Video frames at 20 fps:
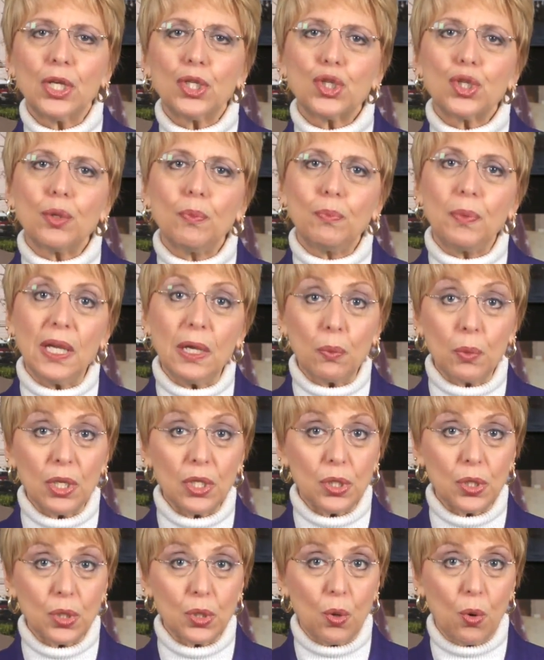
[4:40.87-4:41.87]
to be
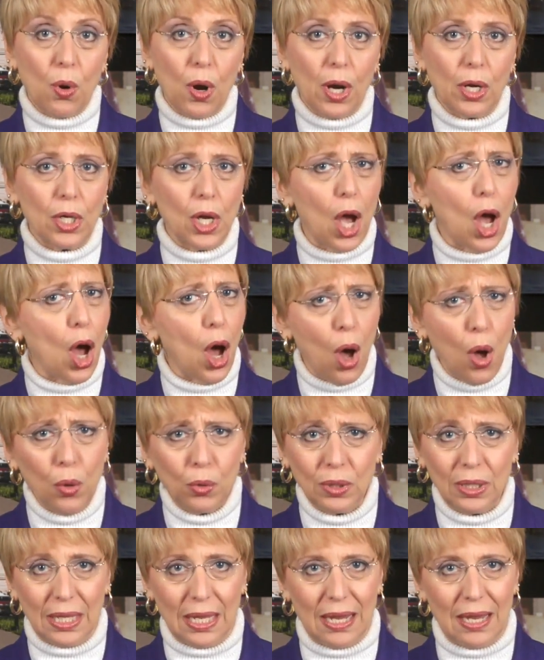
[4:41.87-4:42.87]
restored
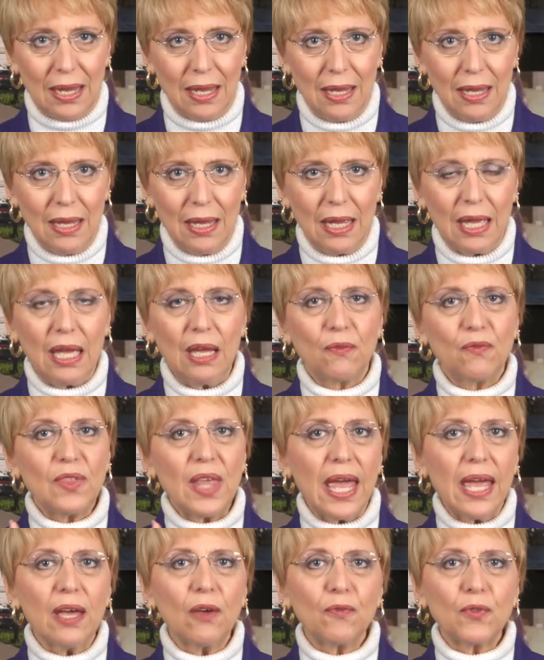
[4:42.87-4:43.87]
only if
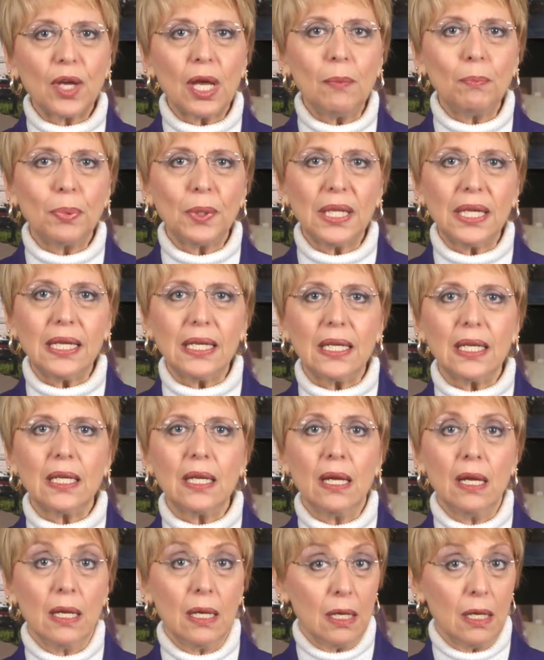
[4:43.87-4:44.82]
they have completed